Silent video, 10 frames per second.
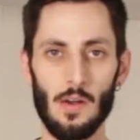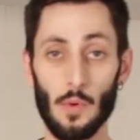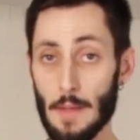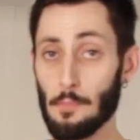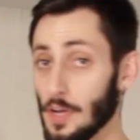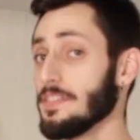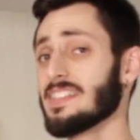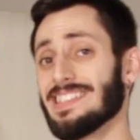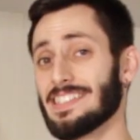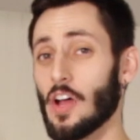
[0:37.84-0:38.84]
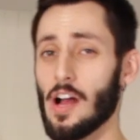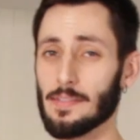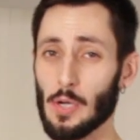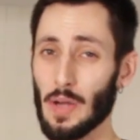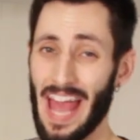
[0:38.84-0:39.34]
When I previously
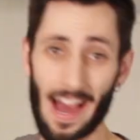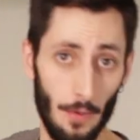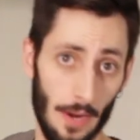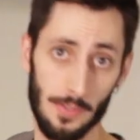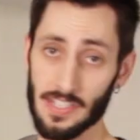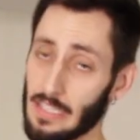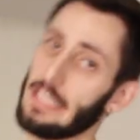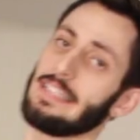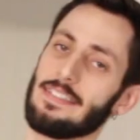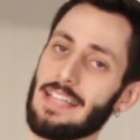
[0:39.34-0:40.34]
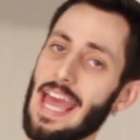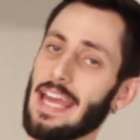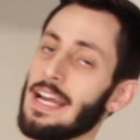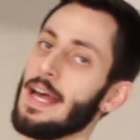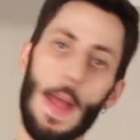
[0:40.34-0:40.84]
talked about how I was going to light this
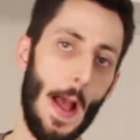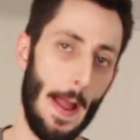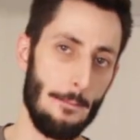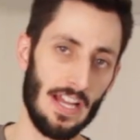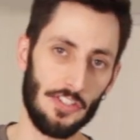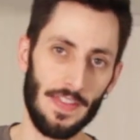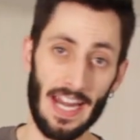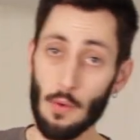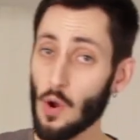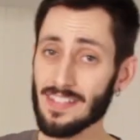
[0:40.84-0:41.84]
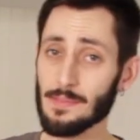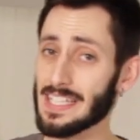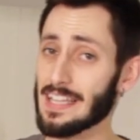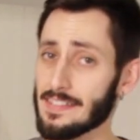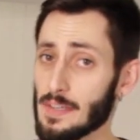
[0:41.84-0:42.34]
tank, I mentioned that I wanted
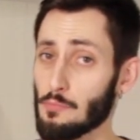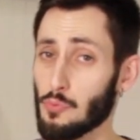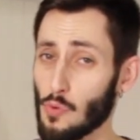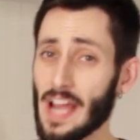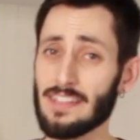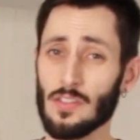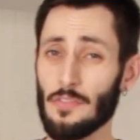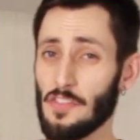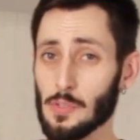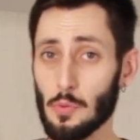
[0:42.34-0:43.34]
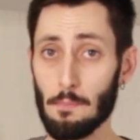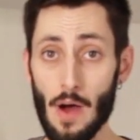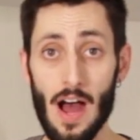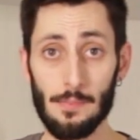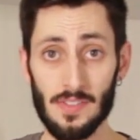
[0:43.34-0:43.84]
something nice and bright so the fish would
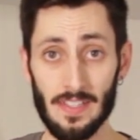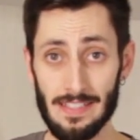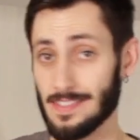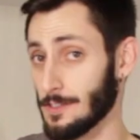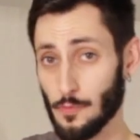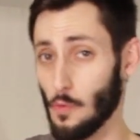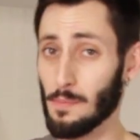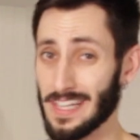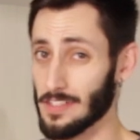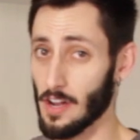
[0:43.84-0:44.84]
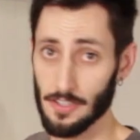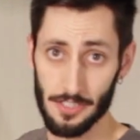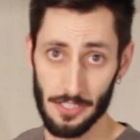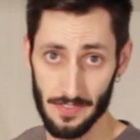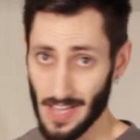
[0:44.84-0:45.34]
pop since it's for my daughter
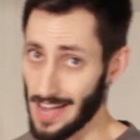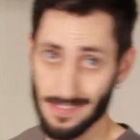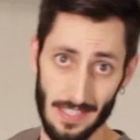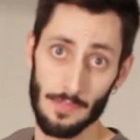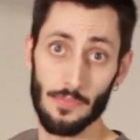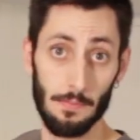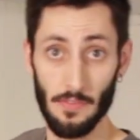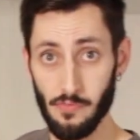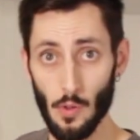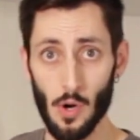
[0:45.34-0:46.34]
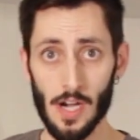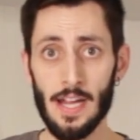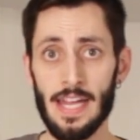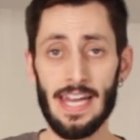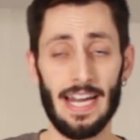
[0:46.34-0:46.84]
and she's got to see them from the
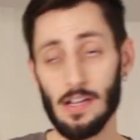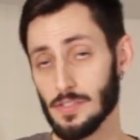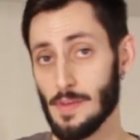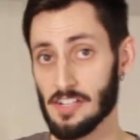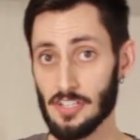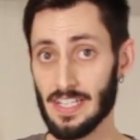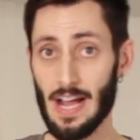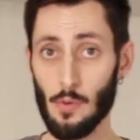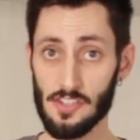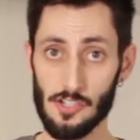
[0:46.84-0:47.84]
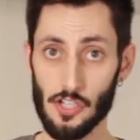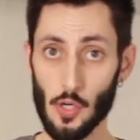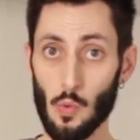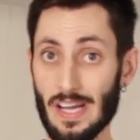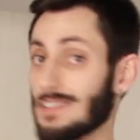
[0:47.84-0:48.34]
floor. And I also mentioned I wasn't
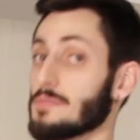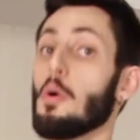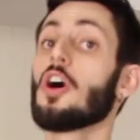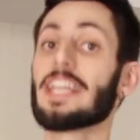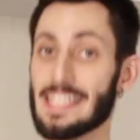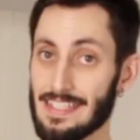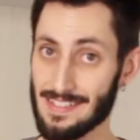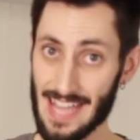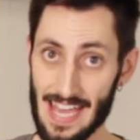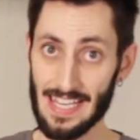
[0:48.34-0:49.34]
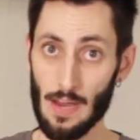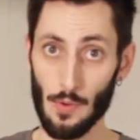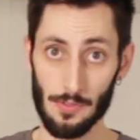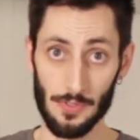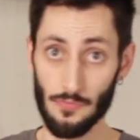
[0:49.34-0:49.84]
sure what I was putting in this tank yet,
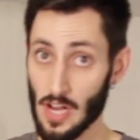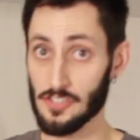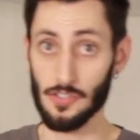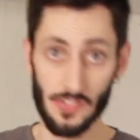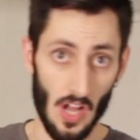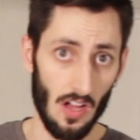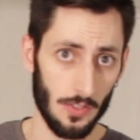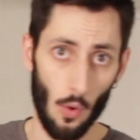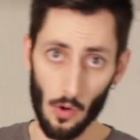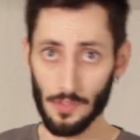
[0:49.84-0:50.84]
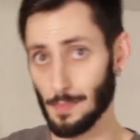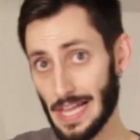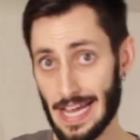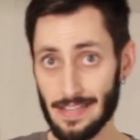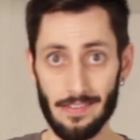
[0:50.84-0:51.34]
whether it was fresh or salt, corals,
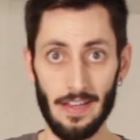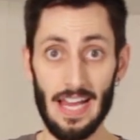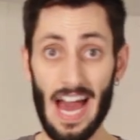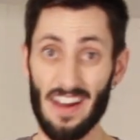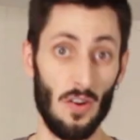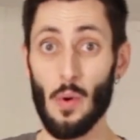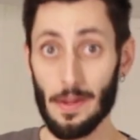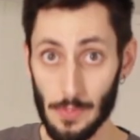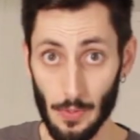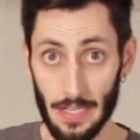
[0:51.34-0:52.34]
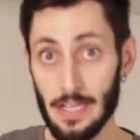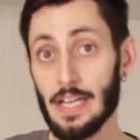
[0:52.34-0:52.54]
plants. I don't know what I'm doing.